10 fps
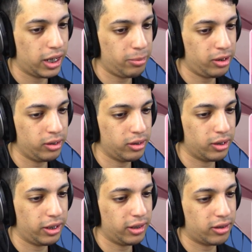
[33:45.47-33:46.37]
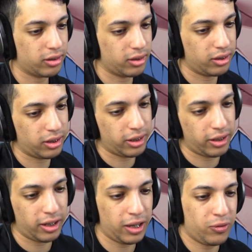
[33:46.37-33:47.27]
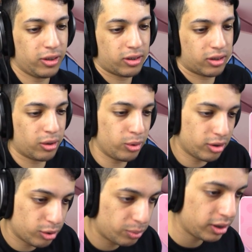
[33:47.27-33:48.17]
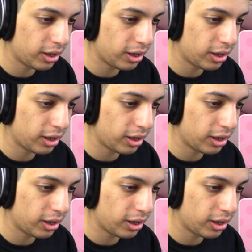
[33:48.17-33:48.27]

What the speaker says: I mean, if it's going to be